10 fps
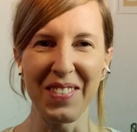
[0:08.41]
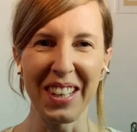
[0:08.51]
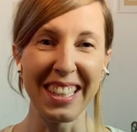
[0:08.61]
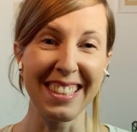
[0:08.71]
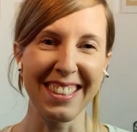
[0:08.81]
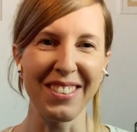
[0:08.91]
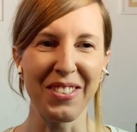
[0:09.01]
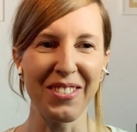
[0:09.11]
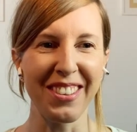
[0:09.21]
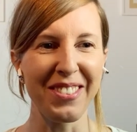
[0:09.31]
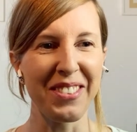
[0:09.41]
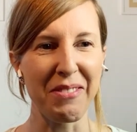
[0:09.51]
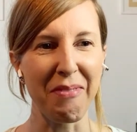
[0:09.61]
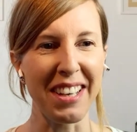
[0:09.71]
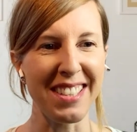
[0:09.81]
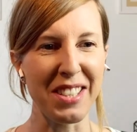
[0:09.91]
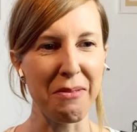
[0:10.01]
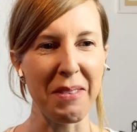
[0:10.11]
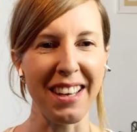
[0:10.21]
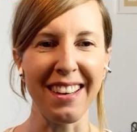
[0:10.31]
but for you it might
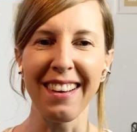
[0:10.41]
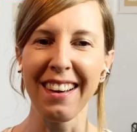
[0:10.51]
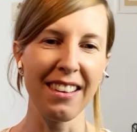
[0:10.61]
just be